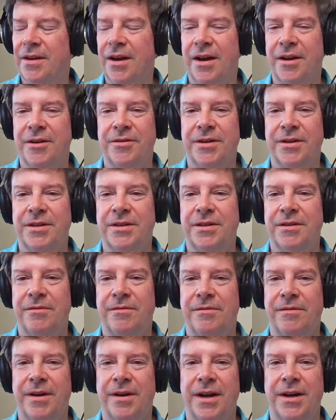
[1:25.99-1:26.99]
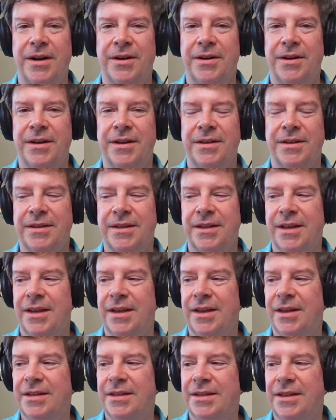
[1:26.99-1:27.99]
Andres Reiner is
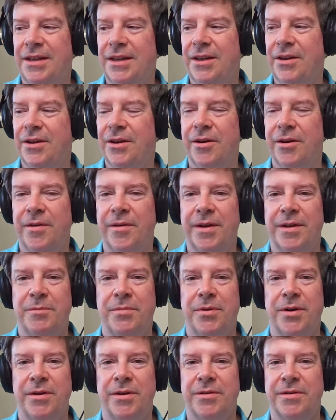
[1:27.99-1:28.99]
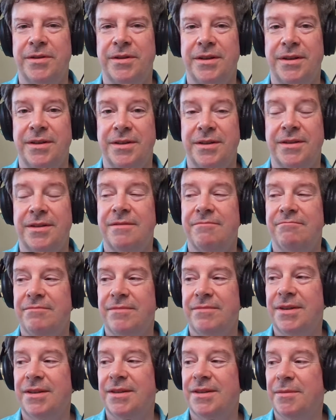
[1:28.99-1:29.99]
the CEO at Pros, and he's
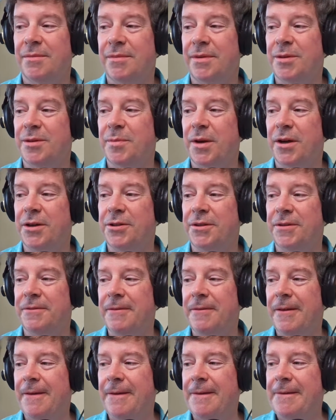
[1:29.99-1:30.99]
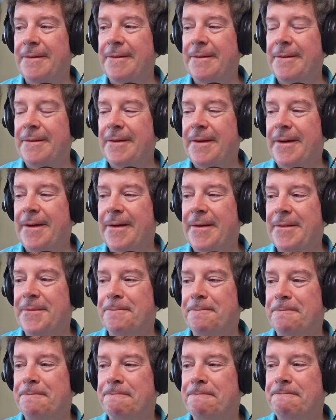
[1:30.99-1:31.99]
something special.
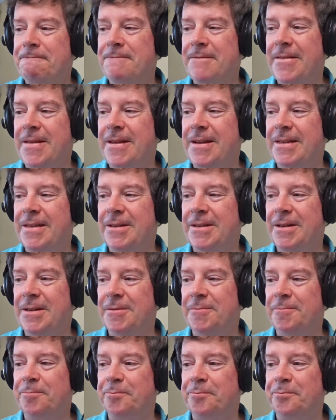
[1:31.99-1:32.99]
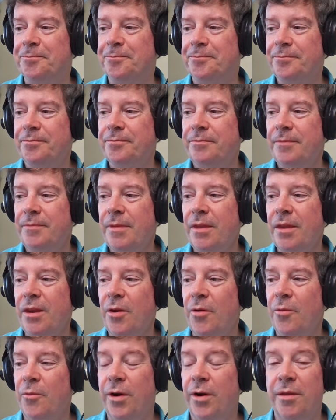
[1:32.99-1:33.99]
And it's one
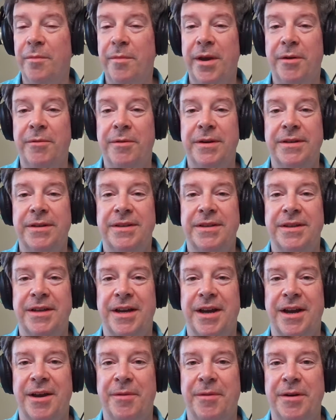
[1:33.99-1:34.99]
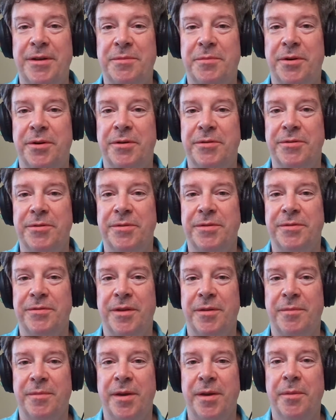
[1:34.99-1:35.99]
of the main reasons I went to Pros was
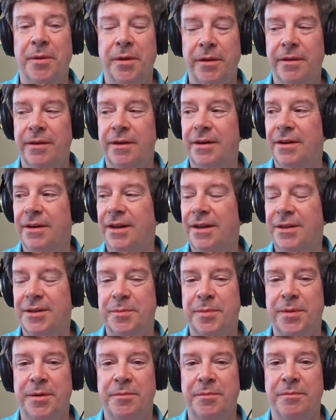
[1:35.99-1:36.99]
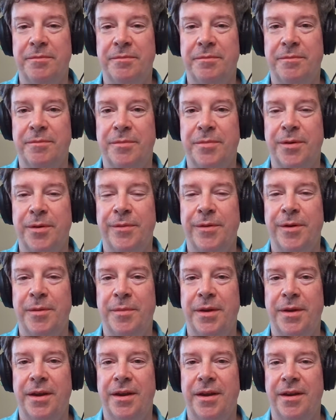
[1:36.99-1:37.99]
for the people, and that's been proving to
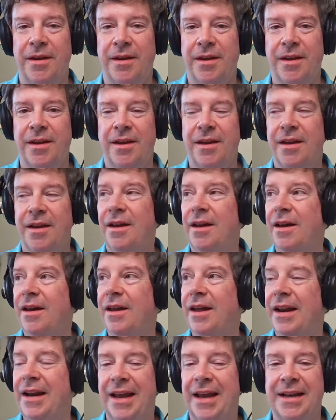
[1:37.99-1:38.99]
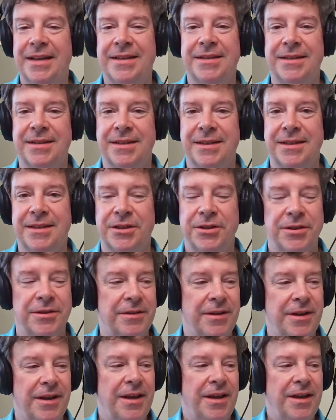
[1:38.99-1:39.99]
be an excellent decision.
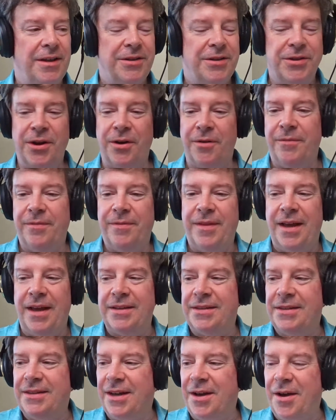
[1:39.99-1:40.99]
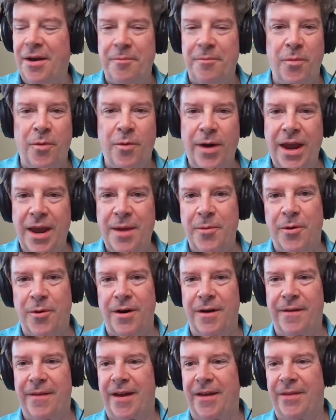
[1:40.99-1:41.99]
So that's way
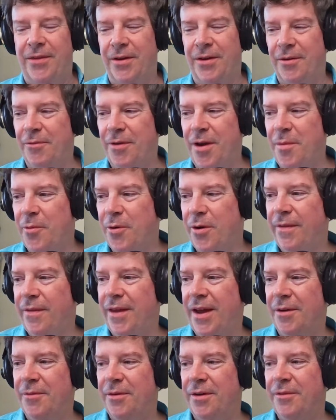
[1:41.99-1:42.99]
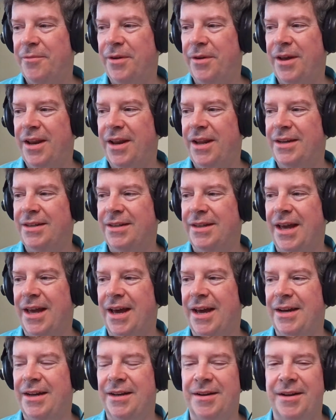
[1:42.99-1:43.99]
more on that, though. Way more on that. We'll get into
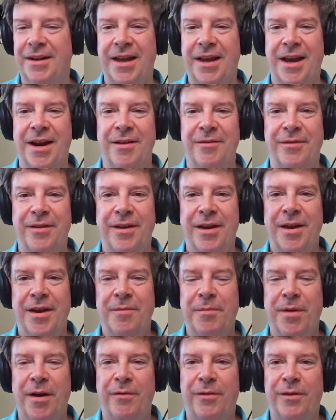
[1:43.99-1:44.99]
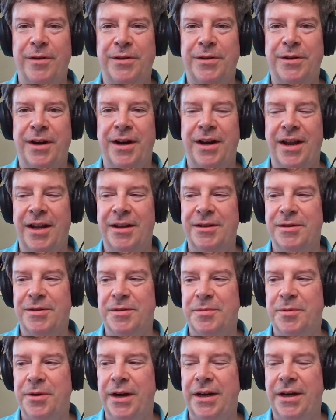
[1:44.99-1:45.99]
that. And kind of my first 30 days
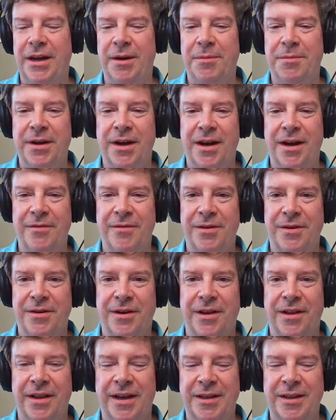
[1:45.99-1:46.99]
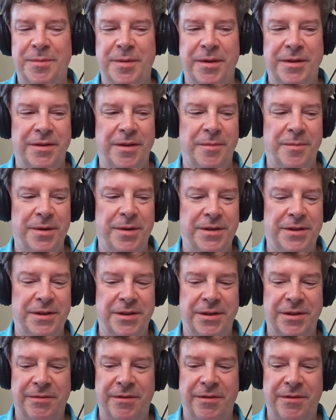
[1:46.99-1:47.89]
was a pretty deep dive into all aspects of the business.